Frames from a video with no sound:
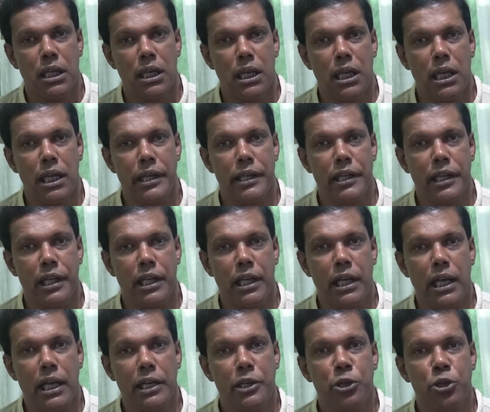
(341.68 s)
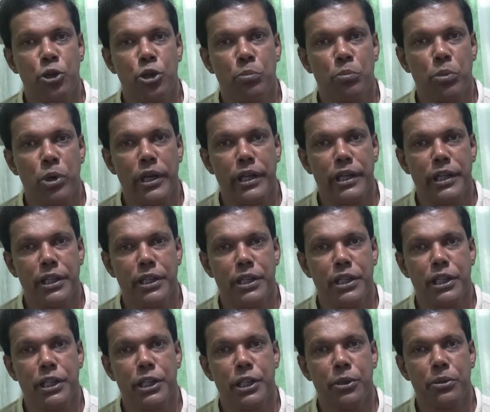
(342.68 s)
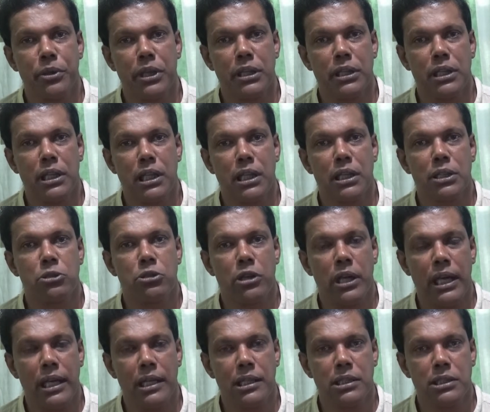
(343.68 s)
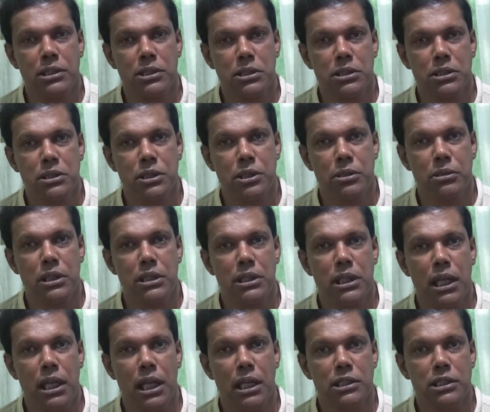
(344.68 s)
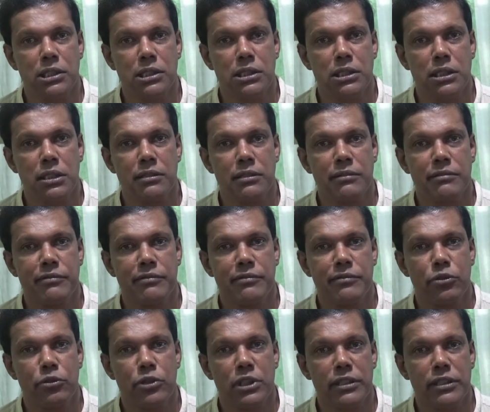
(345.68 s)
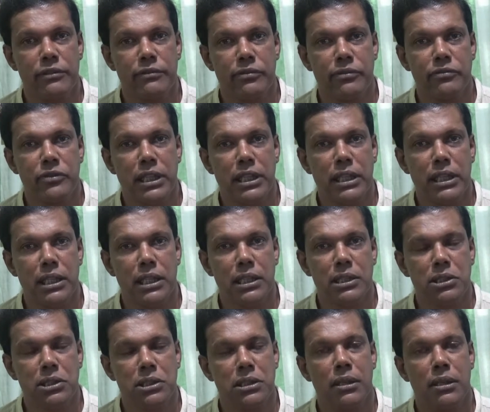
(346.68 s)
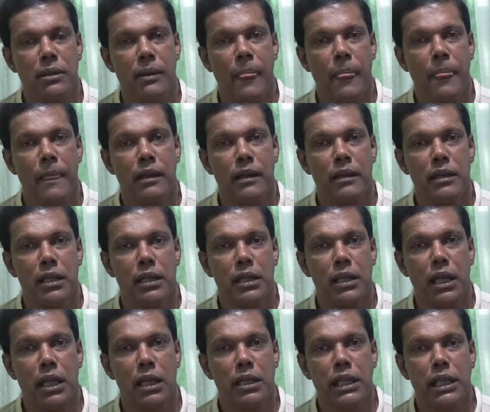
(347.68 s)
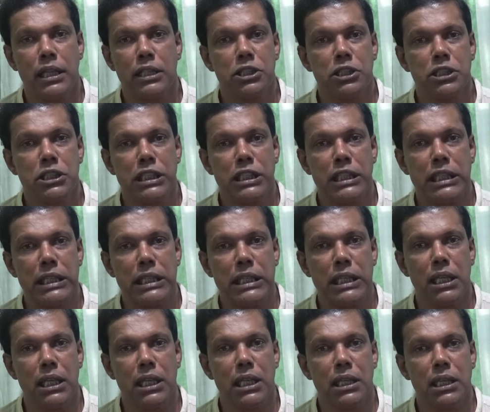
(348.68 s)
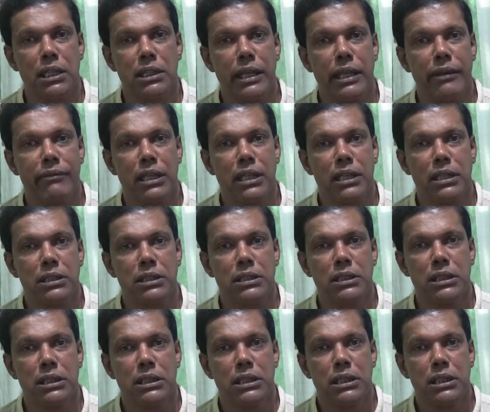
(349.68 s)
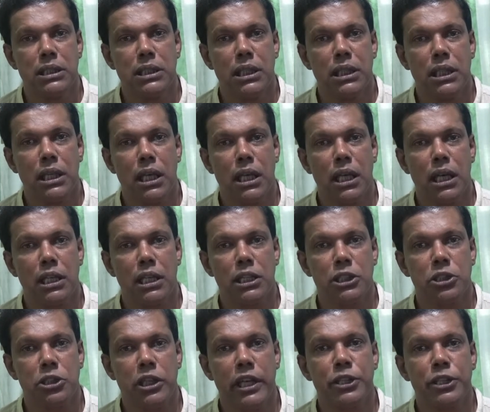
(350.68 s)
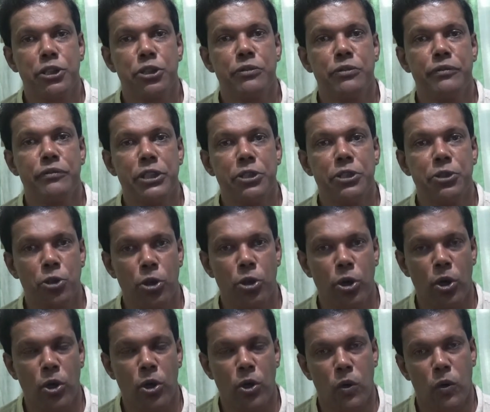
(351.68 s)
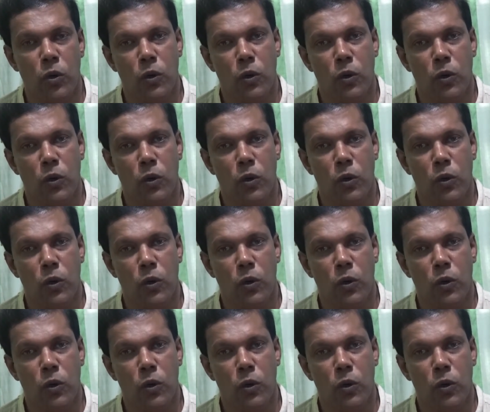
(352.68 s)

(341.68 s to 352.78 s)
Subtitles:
And at no point during the trials, during the last 14-15 years, that she never tried to withdraw.